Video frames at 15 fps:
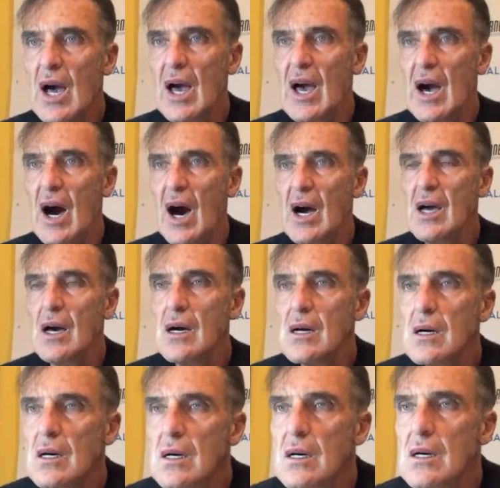Hi,
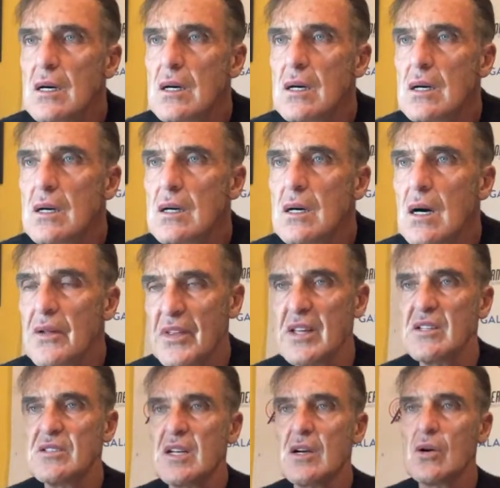I
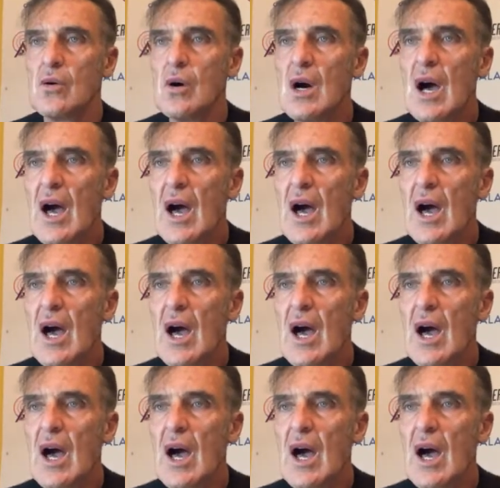think it's Tickle.